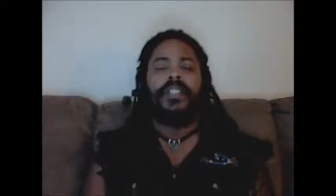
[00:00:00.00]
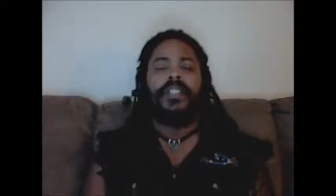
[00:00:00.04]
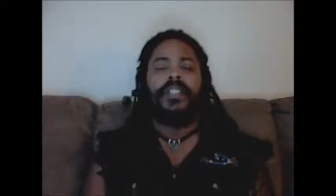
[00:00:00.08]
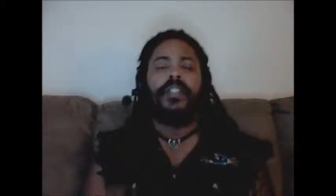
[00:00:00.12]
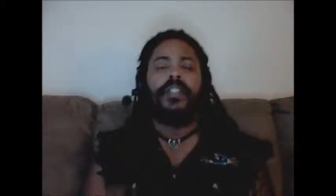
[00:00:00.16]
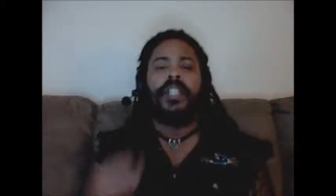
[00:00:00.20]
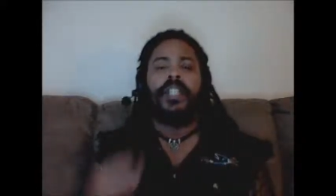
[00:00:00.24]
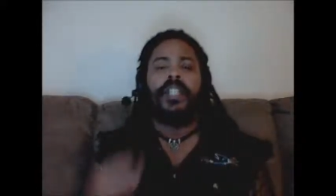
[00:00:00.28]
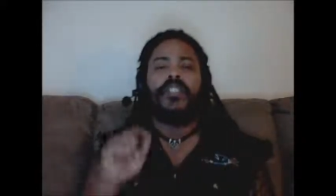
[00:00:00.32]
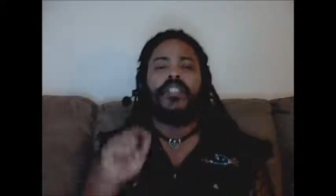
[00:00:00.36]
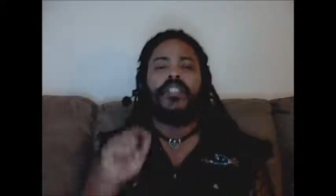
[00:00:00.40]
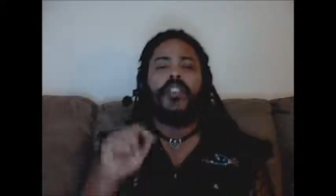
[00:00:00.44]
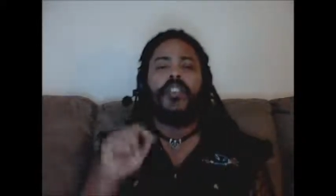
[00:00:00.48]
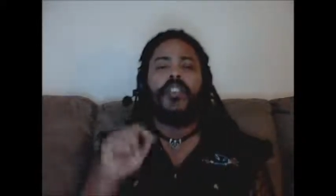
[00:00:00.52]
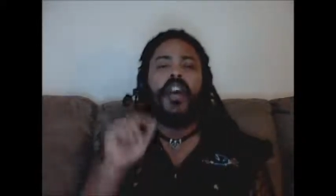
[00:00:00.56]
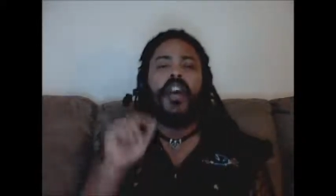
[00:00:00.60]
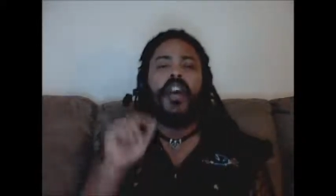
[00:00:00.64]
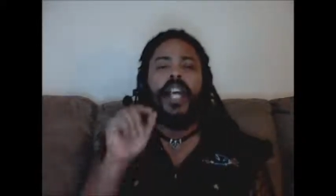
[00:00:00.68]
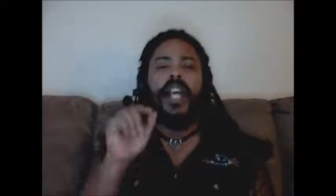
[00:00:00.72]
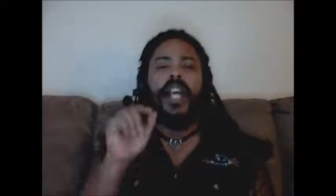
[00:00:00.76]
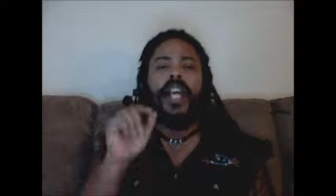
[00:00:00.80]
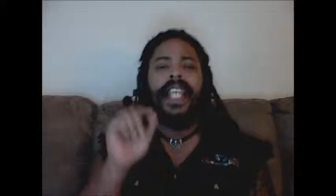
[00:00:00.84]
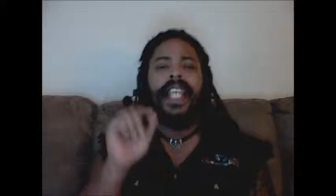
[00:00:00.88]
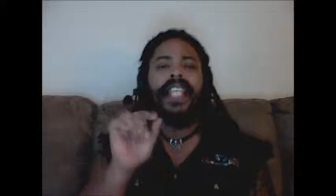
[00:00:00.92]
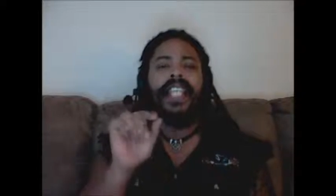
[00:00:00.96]
You can
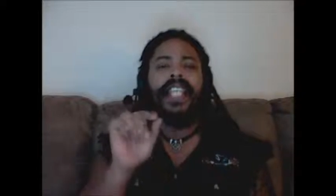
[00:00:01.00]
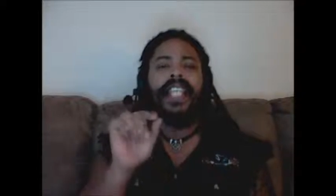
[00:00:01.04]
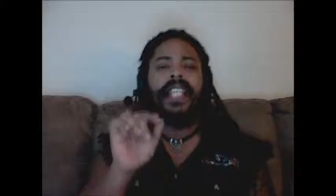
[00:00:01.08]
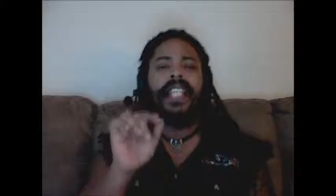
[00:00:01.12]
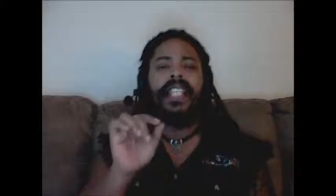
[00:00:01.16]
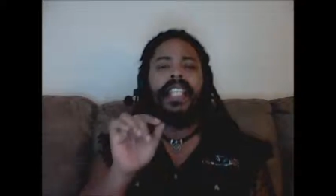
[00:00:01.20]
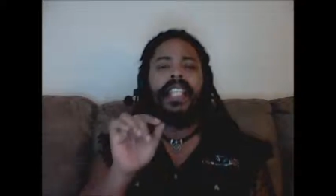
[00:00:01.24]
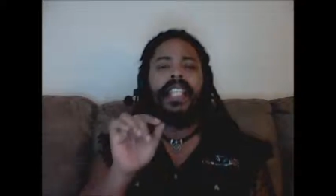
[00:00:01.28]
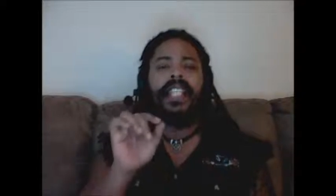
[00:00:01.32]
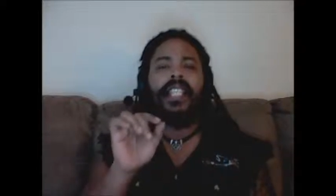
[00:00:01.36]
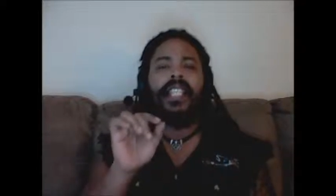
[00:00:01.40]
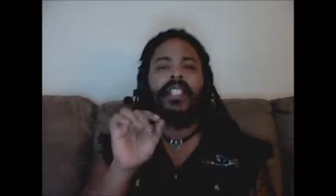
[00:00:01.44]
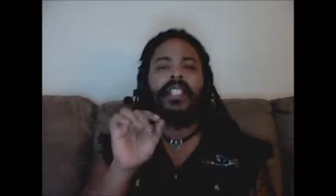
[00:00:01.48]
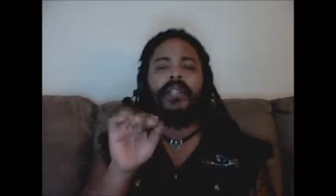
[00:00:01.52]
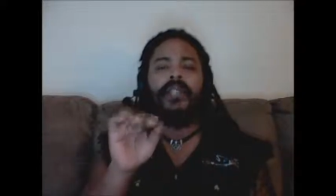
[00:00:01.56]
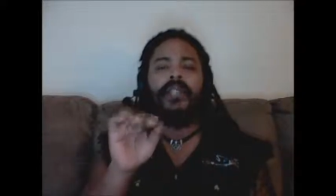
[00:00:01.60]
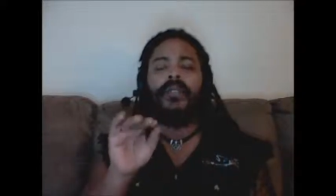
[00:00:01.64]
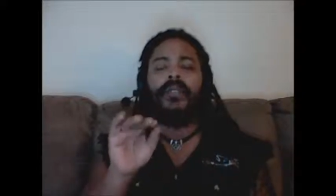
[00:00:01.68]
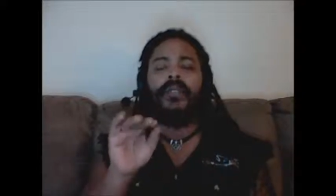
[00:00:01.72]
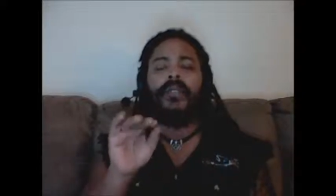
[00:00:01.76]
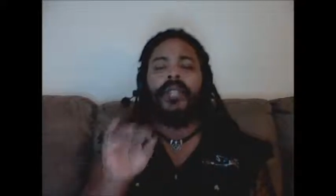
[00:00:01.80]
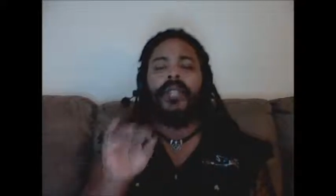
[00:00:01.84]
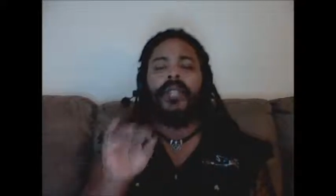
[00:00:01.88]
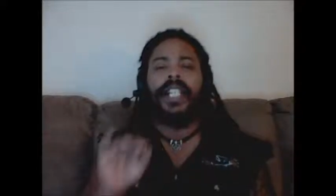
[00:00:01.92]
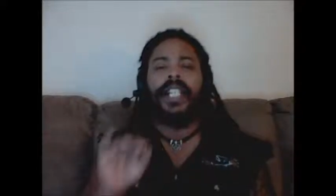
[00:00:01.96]
draw anything
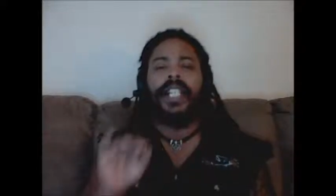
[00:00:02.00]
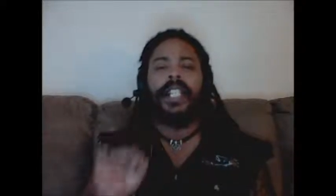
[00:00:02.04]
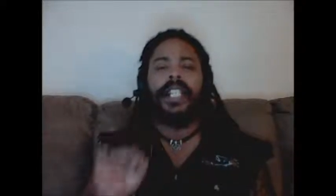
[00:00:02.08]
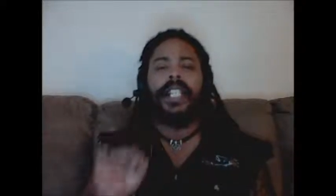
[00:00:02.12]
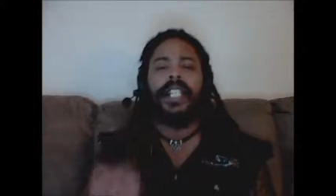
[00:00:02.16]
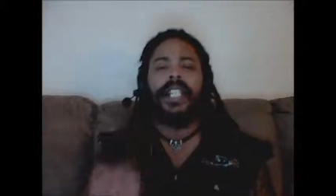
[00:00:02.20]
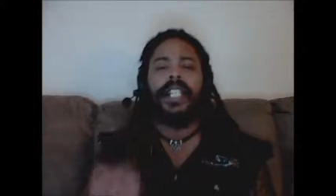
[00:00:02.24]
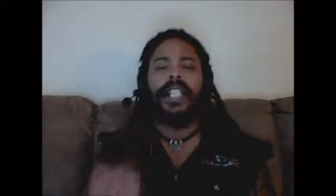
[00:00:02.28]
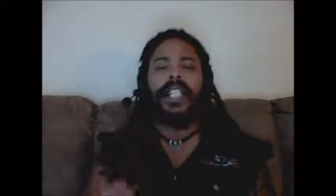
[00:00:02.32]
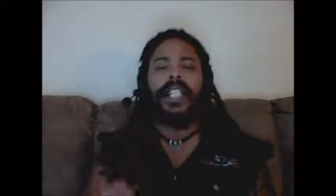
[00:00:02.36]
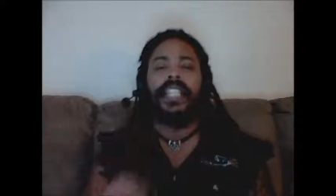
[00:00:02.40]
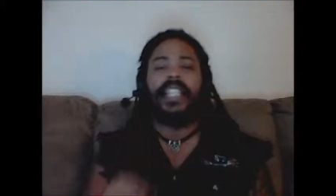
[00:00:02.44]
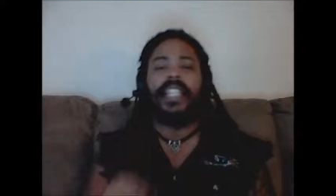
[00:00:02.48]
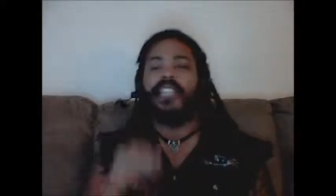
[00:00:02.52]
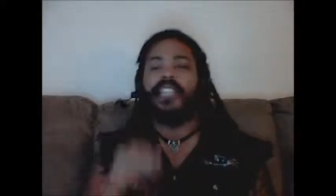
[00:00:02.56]
through anything,